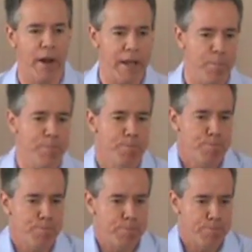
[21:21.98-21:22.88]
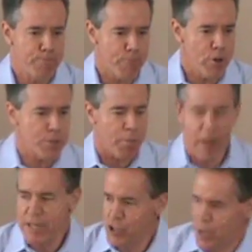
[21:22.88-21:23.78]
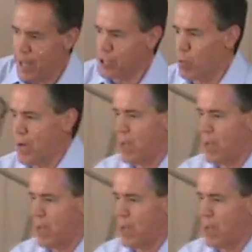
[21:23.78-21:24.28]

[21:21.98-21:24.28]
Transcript: but he first played chess